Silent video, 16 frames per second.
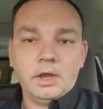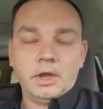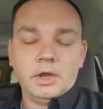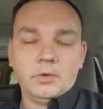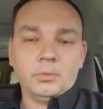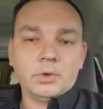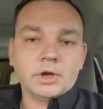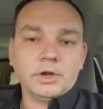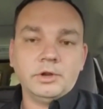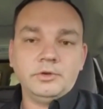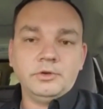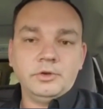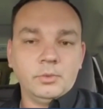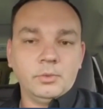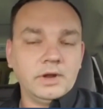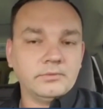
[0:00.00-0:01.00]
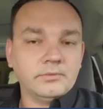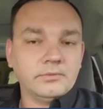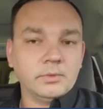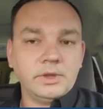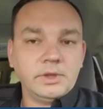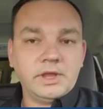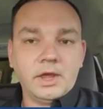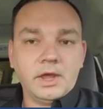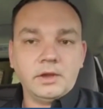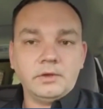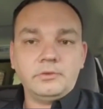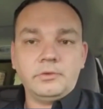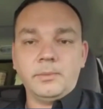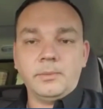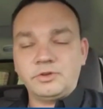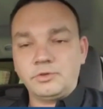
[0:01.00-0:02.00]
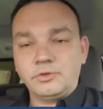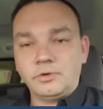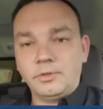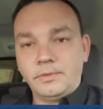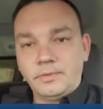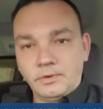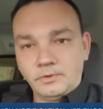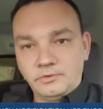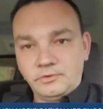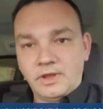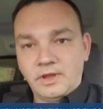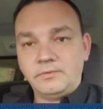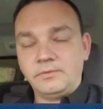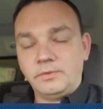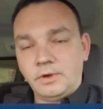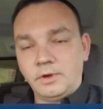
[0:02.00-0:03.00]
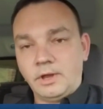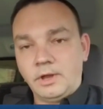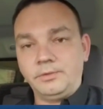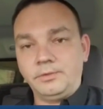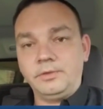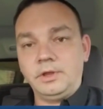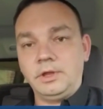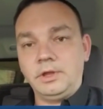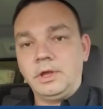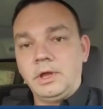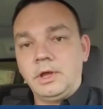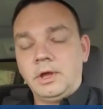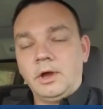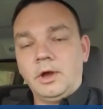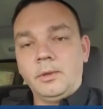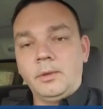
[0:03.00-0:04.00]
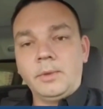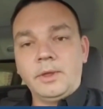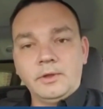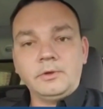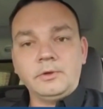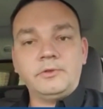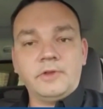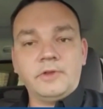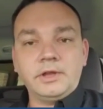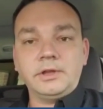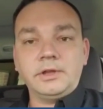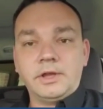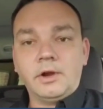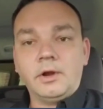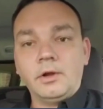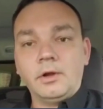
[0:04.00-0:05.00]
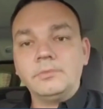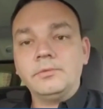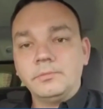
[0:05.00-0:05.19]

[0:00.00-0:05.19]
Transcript: we're going to do whatever we can to make sure that they're safe, they're healthy, um, and they're taken care of.